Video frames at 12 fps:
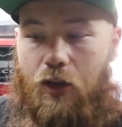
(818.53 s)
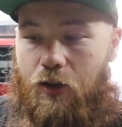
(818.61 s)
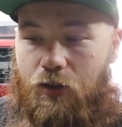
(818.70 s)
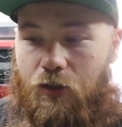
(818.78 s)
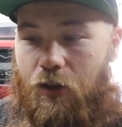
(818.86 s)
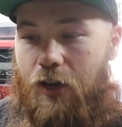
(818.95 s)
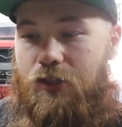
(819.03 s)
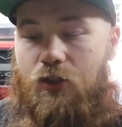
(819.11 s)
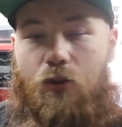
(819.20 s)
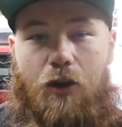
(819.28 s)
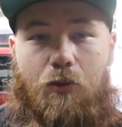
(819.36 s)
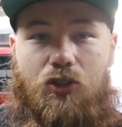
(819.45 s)
You guys
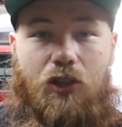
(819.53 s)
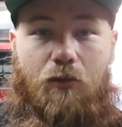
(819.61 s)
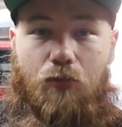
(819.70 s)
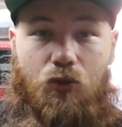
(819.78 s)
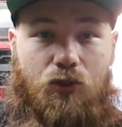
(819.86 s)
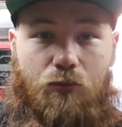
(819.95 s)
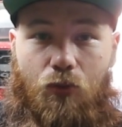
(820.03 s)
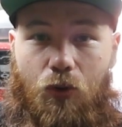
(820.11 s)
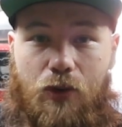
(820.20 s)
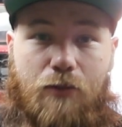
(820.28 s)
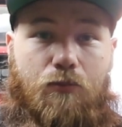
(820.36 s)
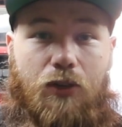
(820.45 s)
know how much I love Boosted
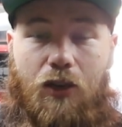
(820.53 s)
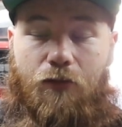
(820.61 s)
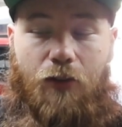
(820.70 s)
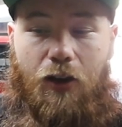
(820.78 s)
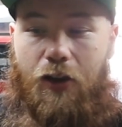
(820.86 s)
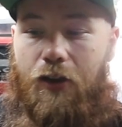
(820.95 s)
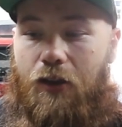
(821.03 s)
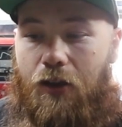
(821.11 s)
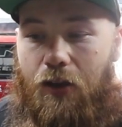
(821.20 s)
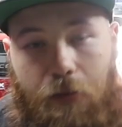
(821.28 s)
Boys and PFI.